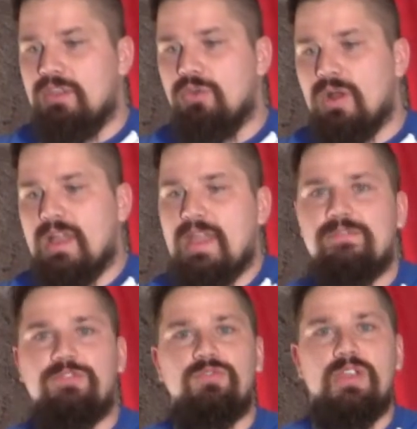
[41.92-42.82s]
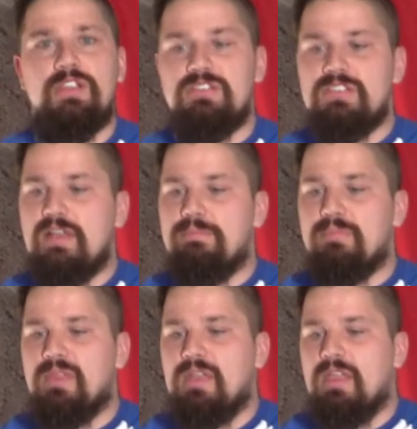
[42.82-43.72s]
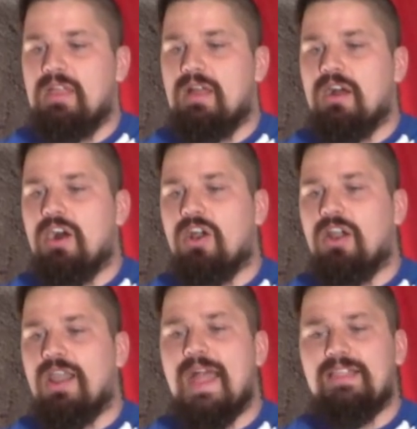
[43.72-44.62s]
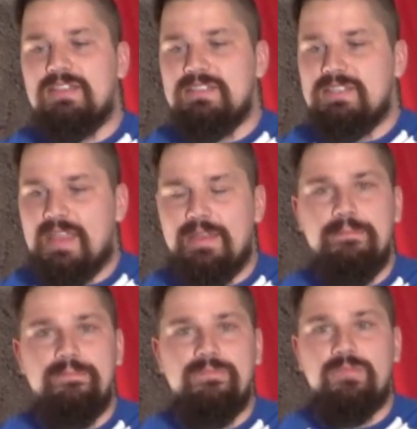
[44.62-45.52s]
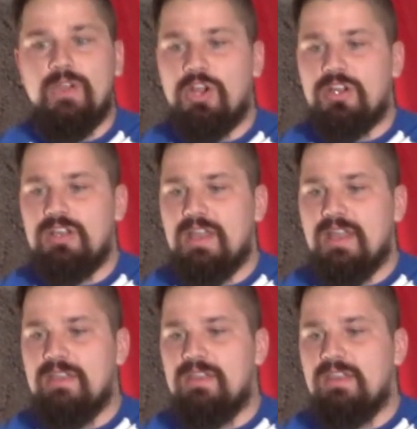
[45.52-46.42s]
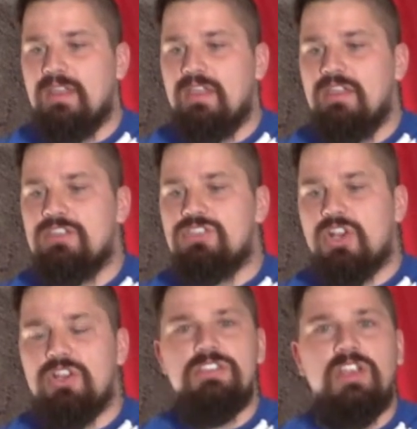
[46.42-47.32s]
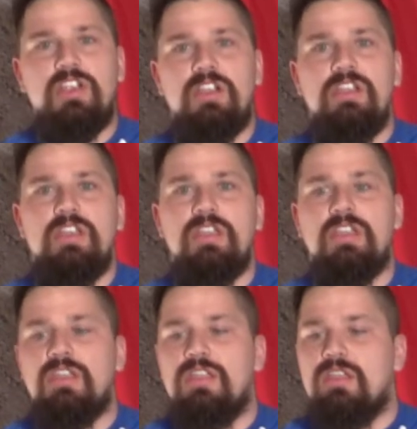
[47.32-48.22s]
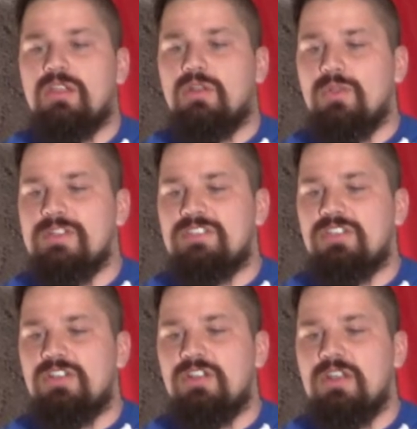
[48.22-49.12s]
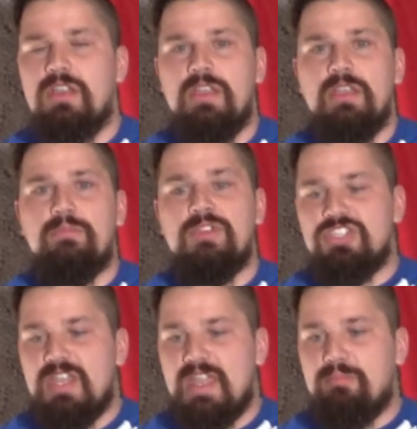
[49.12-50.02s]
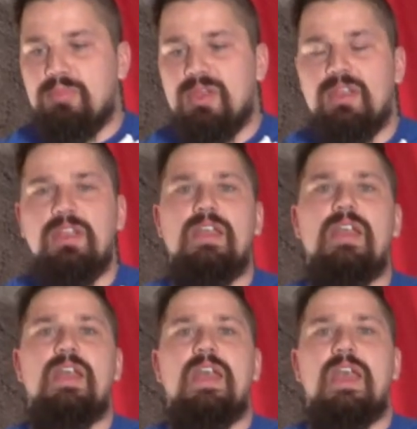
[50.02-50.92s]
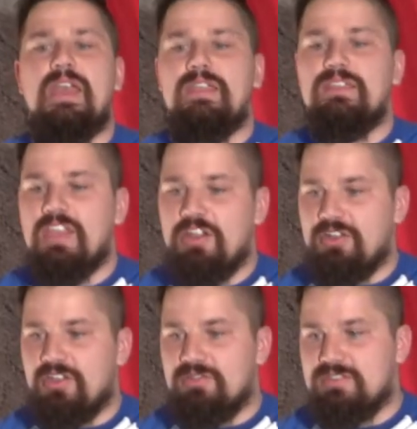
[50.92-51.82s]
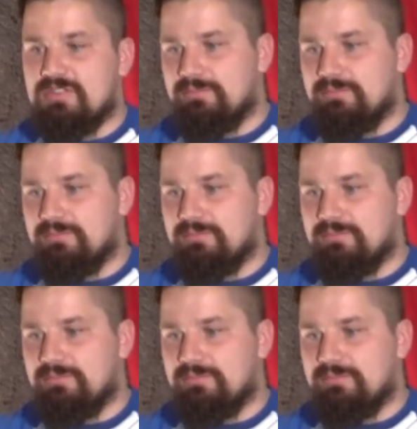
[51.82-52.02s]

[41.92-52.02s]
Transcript: who I have for runners-up are Alakazam, Arcanine, Charizard, Cloyster, Machamp, and Gyarados.